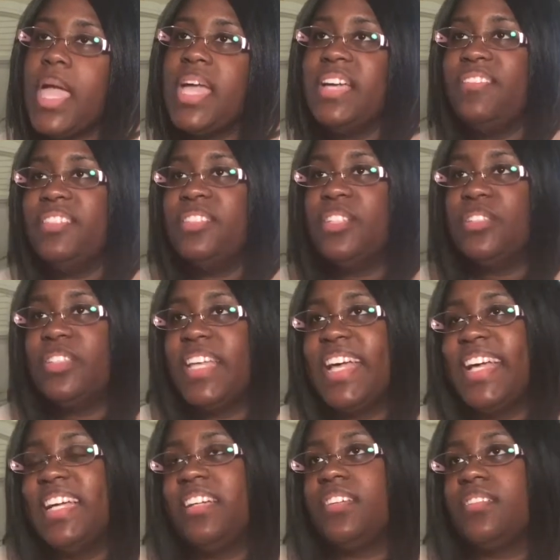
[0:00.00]
even though
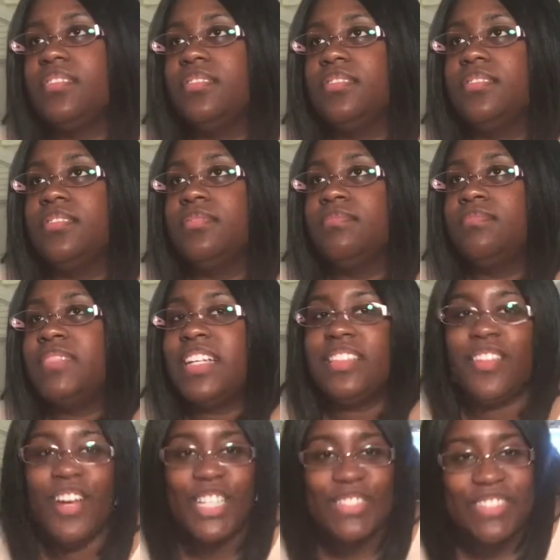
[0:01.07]
like my
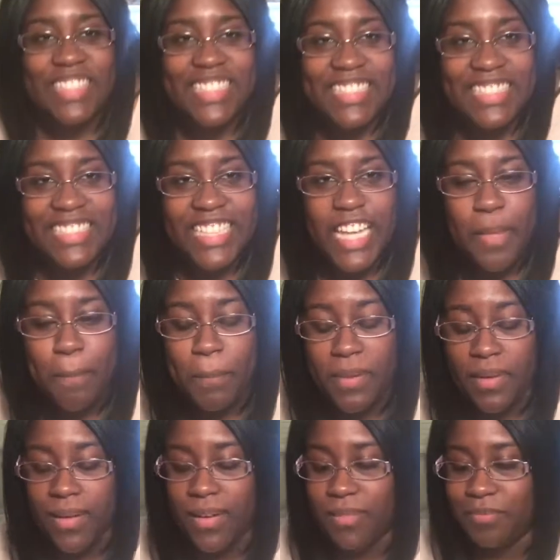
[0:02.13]
longest relationship
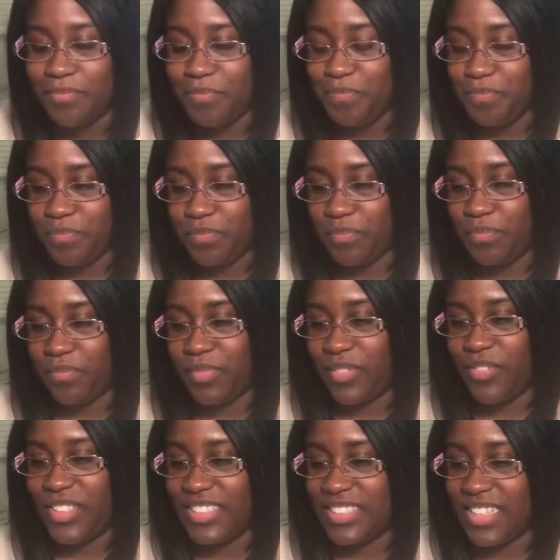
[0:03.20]
um,
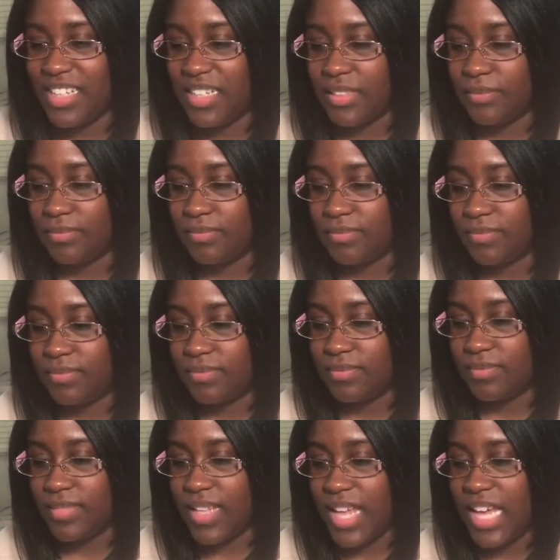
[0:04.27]
was um,
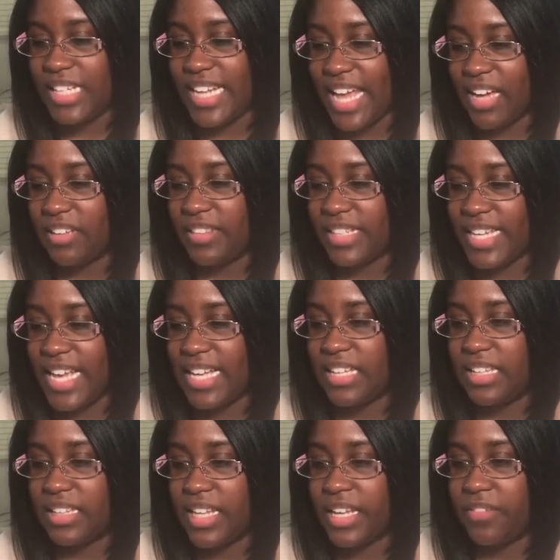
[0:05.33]
unhealthy,
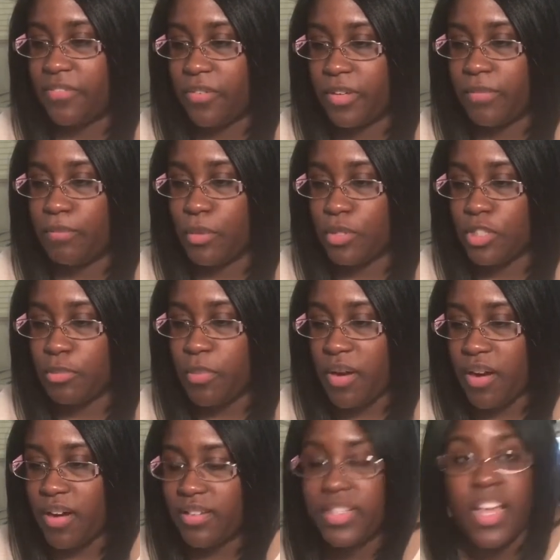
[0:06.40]
like for the most
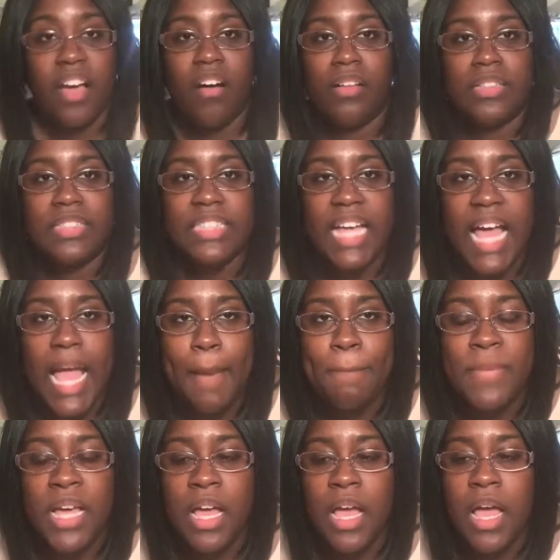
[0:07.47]
part, not all the time.
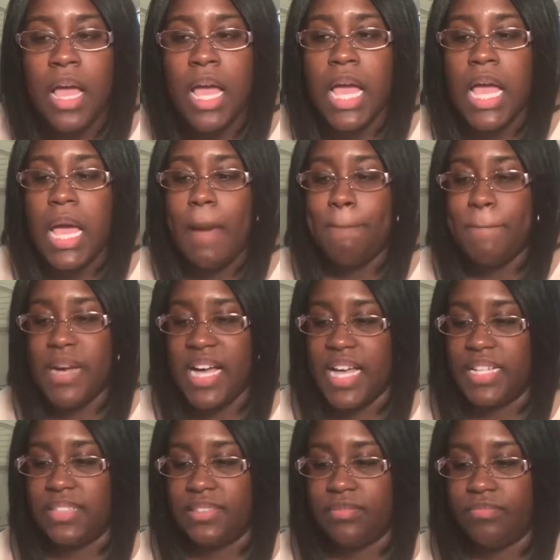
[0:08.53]

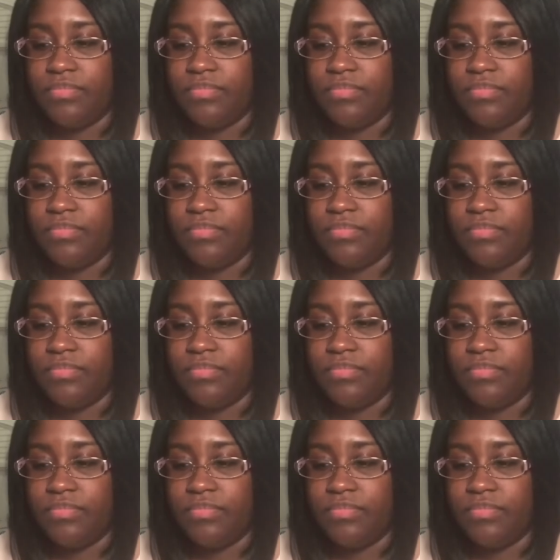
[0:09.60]
But